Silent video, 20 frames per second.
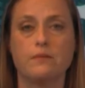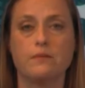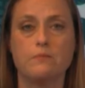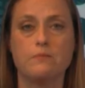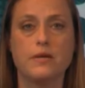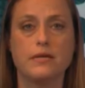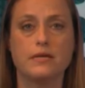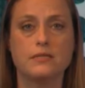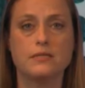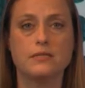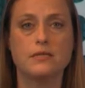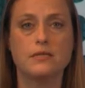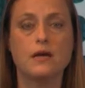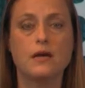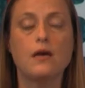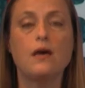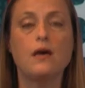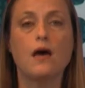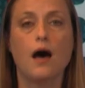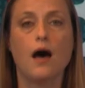miss
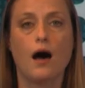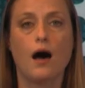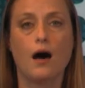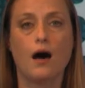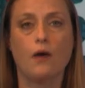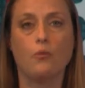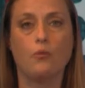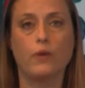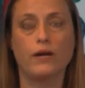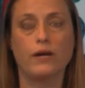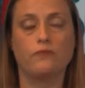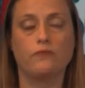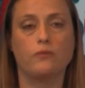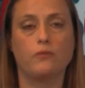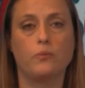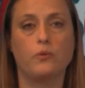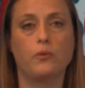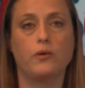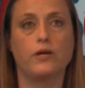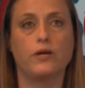when it
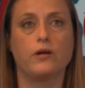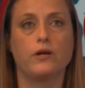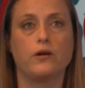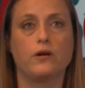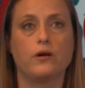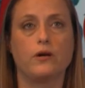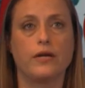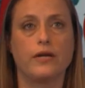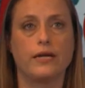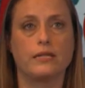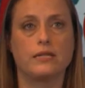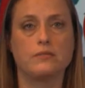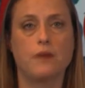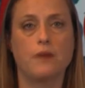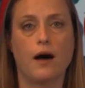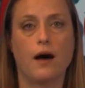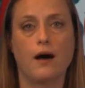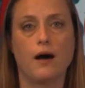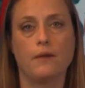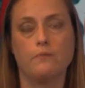reported earnings,
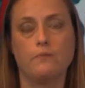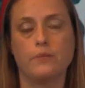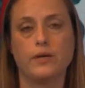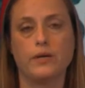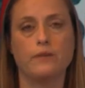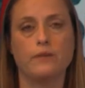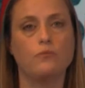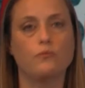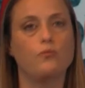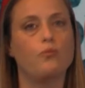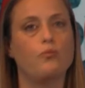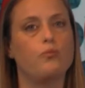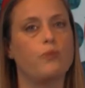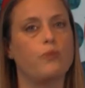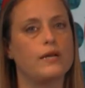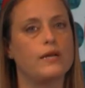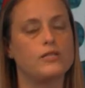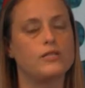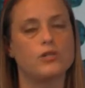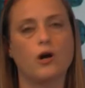but
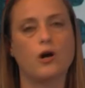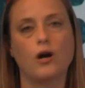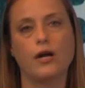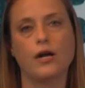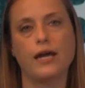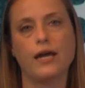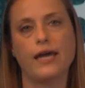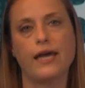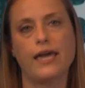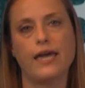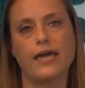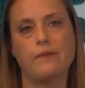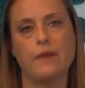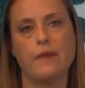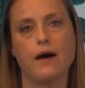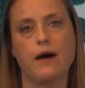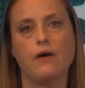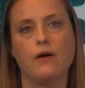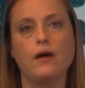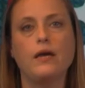when Target came
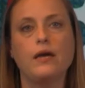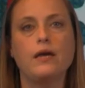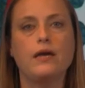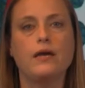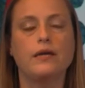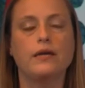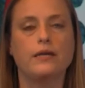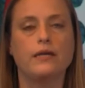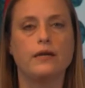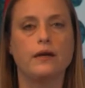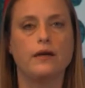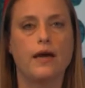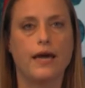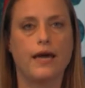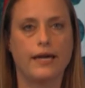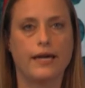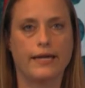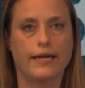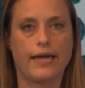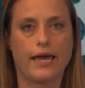out
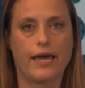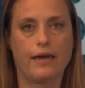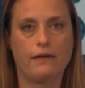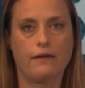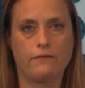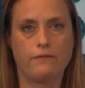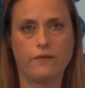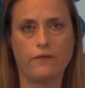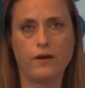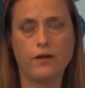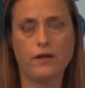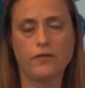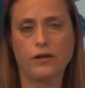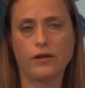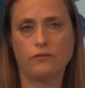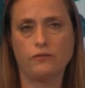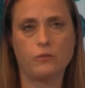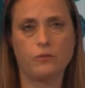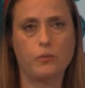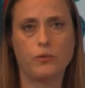and gave their
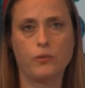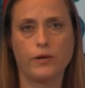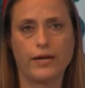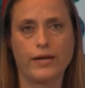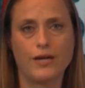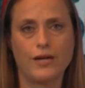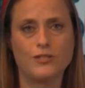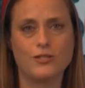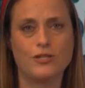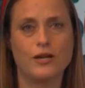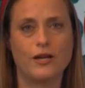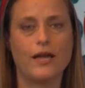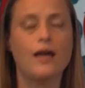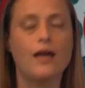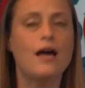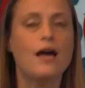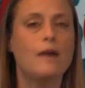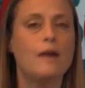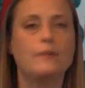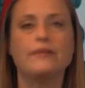report yesterday,
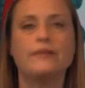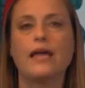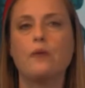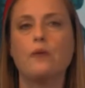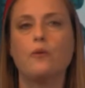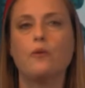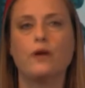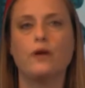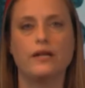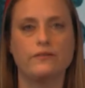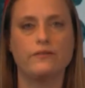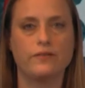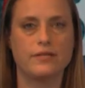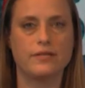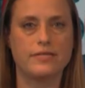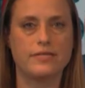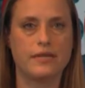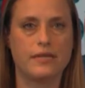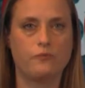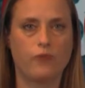I mean, they weren't even the
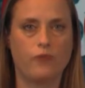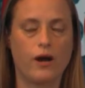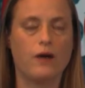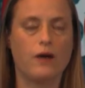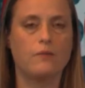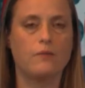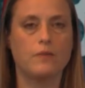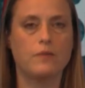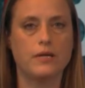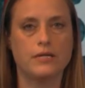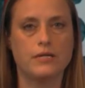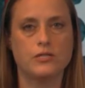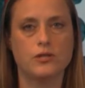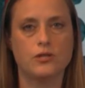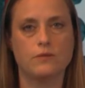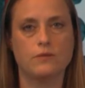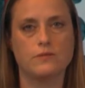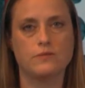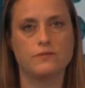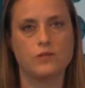same realm in
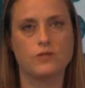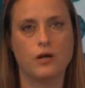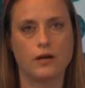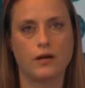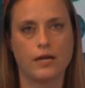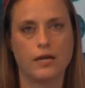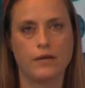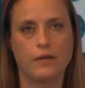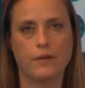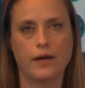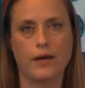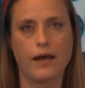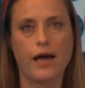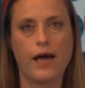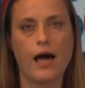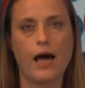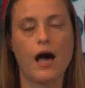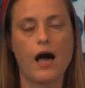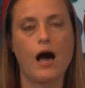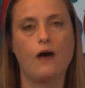terms of talking about
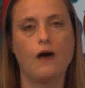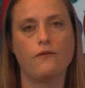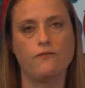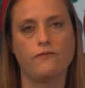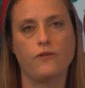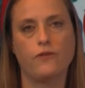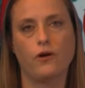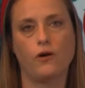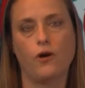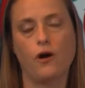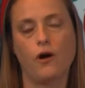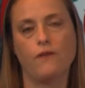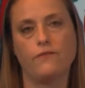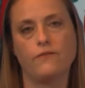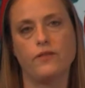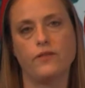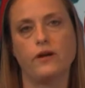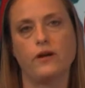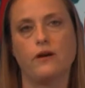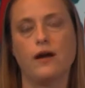how far off
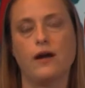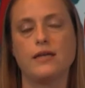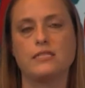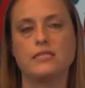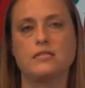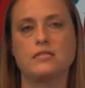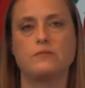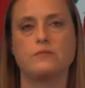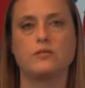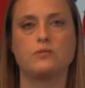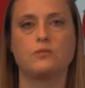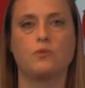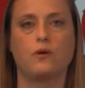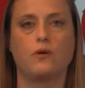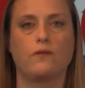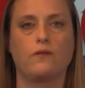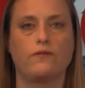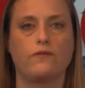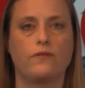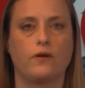their estimates
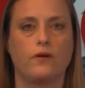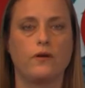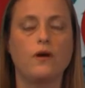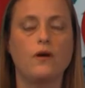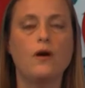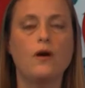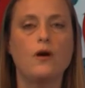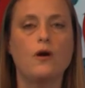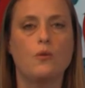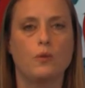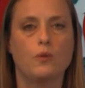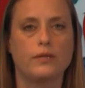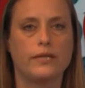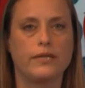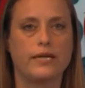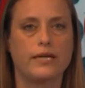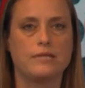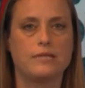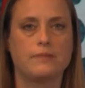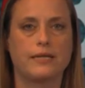were for what they
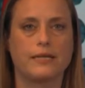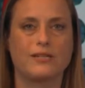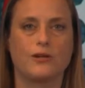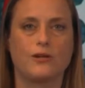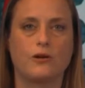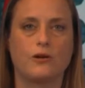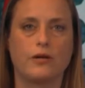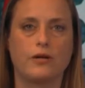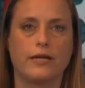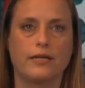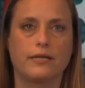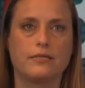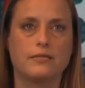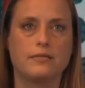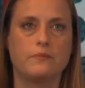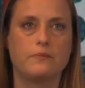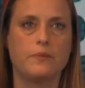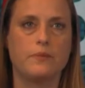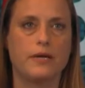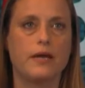expected earnings to
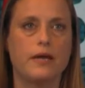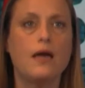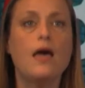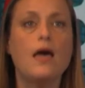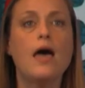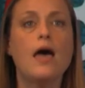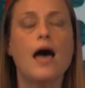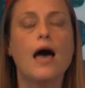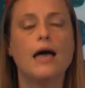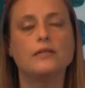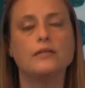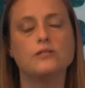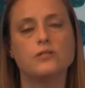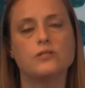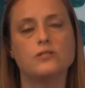be. And